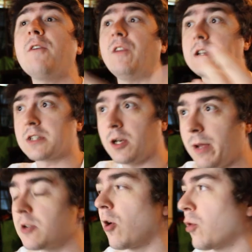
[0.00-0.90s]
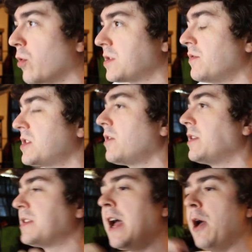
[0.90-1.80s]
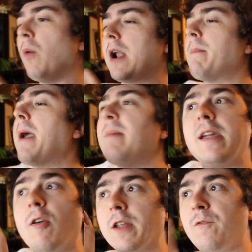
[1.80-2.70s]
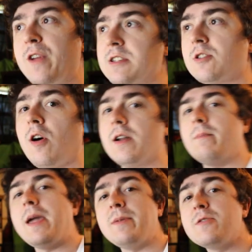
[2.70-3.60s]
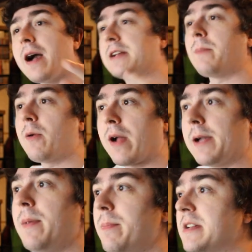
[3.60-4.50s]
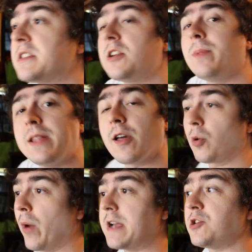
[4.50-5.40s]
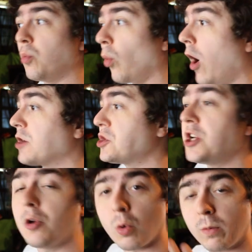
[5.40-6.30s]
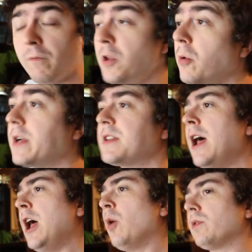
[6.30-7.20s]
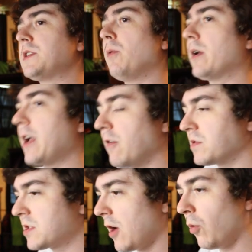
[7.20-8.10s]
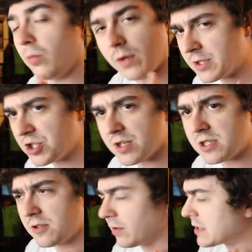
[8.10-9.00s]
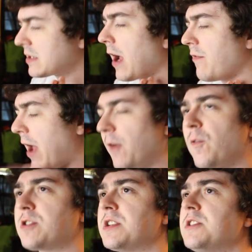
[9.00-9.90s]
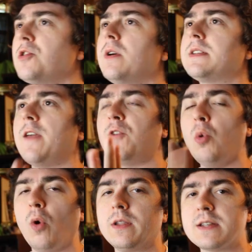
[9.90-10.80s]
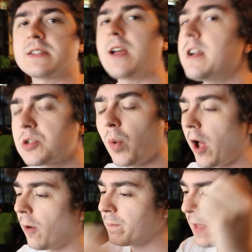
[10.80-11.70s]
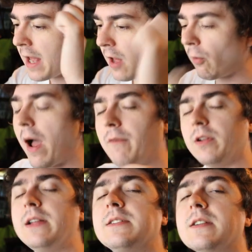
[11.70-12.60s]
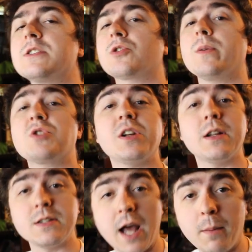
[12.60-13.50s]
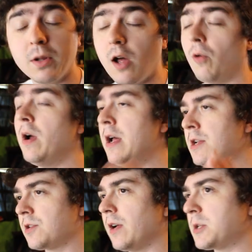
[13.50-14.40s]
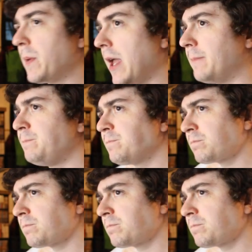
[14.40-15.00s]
think is going to be a dark horse of a series, what I might be on the fence on, and maybe you guys might recommend me and steer me the other way to watch it or review it. We'll see where it goes. So let's just, let's dive headfirst into it. If you want this site as well, I'll have it linked in the description down below. So let's begin.